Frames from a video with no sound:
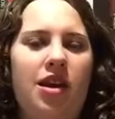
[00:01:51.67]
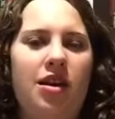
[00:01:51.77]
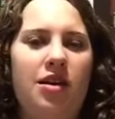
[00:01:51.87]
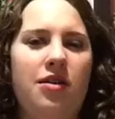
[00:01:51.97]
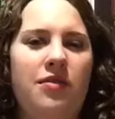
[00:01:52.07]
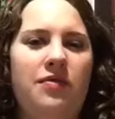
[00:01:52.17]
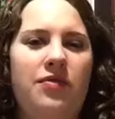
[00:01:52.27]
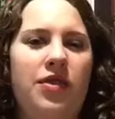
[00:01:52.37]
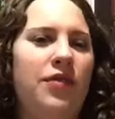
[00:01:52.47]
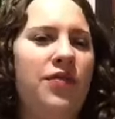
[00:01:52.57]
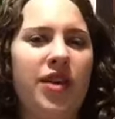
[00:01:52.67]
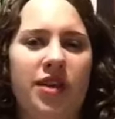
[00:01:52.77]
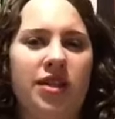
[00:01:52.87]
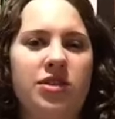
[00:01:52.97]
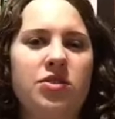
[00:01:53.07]
of the
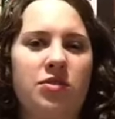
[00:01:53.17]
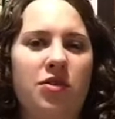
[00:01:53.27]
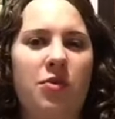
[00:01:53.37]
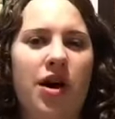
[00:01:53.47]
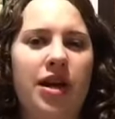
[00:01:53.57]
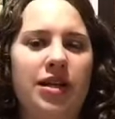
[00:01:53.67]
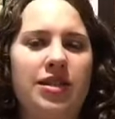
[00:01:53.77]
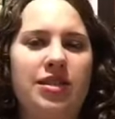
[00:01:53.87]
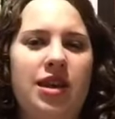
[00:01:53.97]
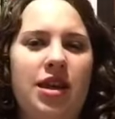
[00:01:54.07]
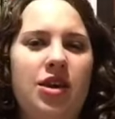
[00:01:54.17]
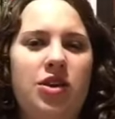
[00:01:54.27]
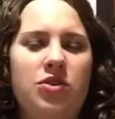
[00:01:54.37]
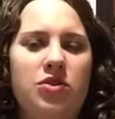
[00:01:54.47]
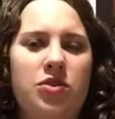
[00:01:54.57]
fittest, or the whites,
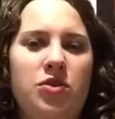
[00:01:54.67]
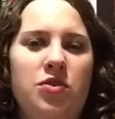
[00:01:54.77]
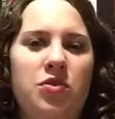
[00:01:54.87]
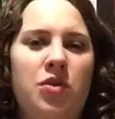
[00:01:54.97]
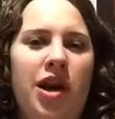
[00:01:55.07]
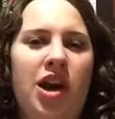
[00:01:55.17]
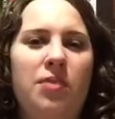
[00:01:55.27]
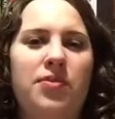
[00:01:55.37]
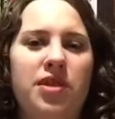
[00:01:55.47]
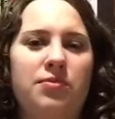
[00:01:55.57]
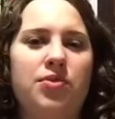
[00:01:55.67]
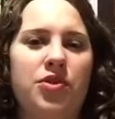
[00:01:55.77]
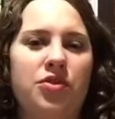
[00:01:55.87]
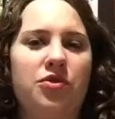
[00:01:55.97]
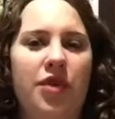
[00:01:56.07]
to help them
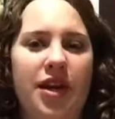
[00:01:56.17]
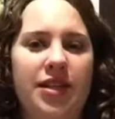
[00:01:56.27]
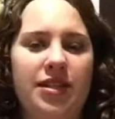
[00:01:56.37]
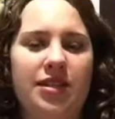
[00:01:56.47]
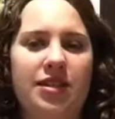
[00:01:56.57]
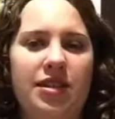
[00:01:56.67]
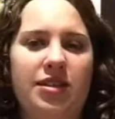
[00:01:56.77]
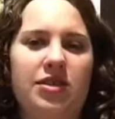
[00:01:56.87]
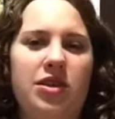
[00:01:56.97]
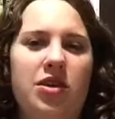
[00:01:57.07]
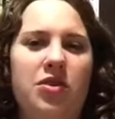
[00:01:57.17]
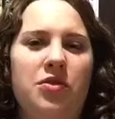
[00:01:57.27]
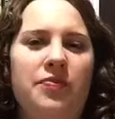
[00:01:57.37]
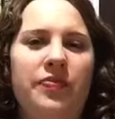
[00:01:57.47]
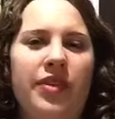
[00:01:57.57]
progress. And
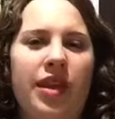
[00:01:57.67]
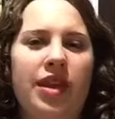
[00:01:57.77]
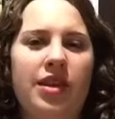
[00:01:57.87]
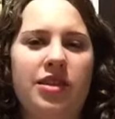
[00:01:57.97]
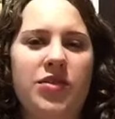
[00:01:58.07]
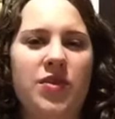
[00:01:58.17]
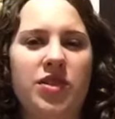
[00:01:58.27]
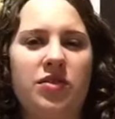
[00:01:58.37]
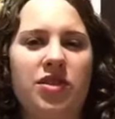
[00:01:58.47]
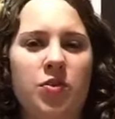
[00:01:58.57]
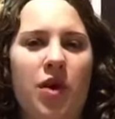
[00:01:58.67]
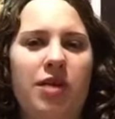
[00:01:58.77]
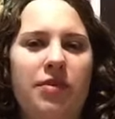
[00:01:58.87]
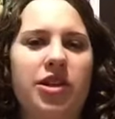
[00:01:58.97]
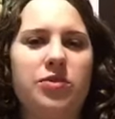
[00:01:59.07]
so this was known as
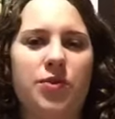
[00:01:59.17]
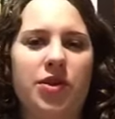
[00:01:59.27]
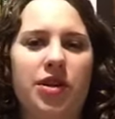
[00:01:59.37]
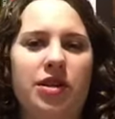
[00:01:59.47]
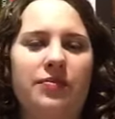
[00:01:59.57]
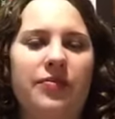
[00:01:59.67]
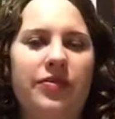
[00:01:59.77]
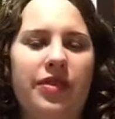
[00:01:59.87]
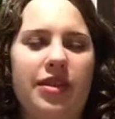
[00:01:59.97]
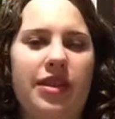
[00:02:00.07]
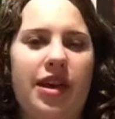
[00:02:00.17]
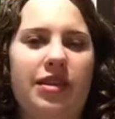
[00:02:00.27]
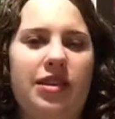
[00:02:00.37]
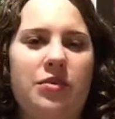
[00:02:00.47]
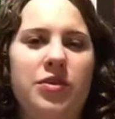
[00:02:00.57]
white man's burden,
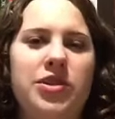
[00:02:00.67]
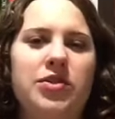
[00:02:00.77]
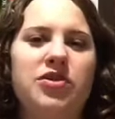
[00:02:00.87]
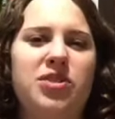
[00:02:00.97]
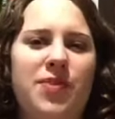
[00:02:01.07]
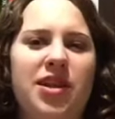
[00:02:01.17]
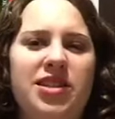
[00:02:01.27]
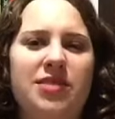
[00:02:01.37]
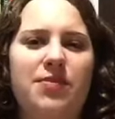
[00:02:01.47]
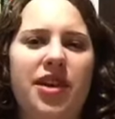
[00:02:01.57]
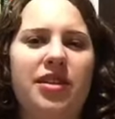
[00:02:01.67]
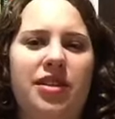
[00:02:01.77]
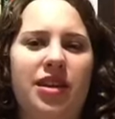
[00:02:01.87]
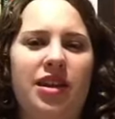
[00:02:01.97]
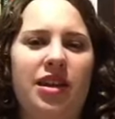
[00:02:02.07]
that it was the
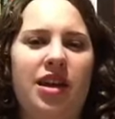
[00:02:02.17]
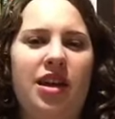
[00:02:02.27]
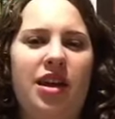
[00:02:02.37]
responsibility